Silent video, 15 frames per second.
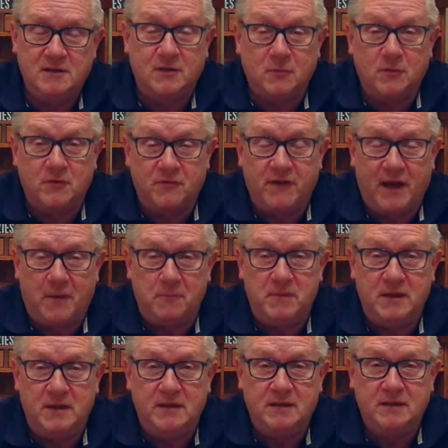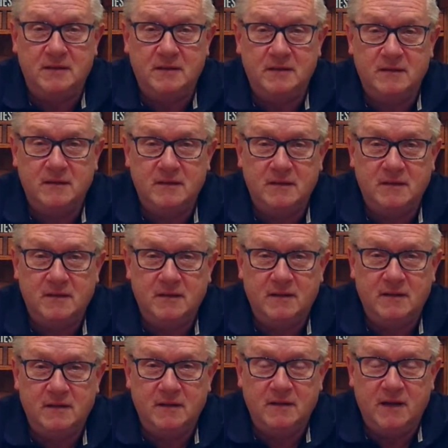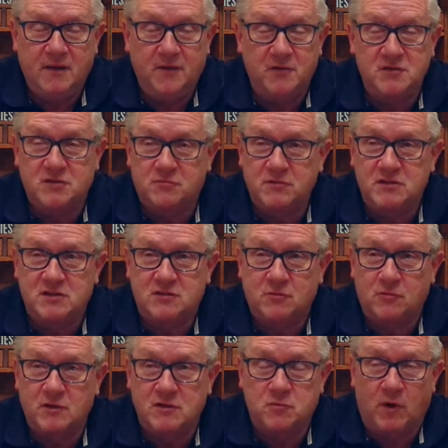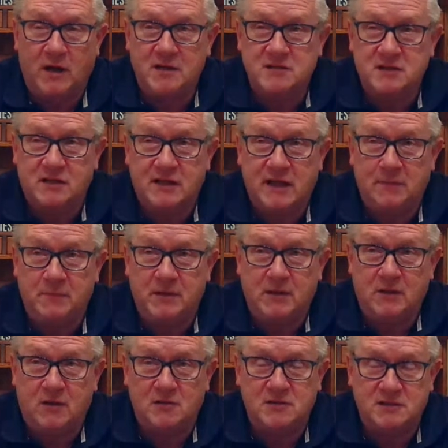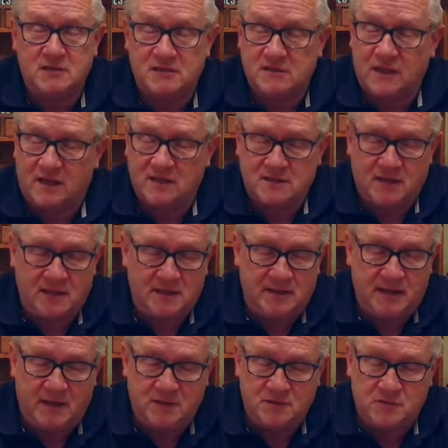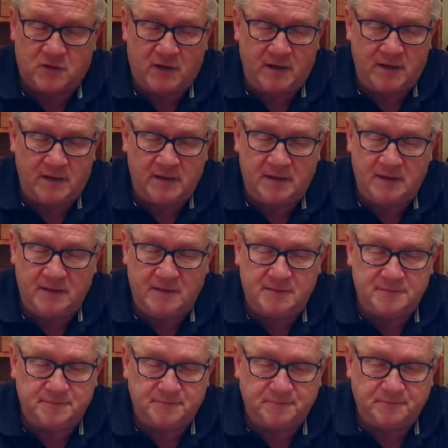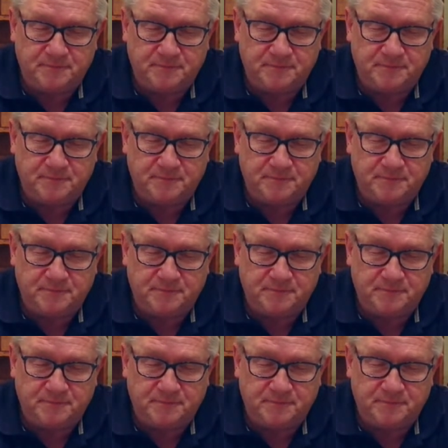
and the Lord found me. And those three stories, why does the lamb get lost? He just got his head down trying to eat.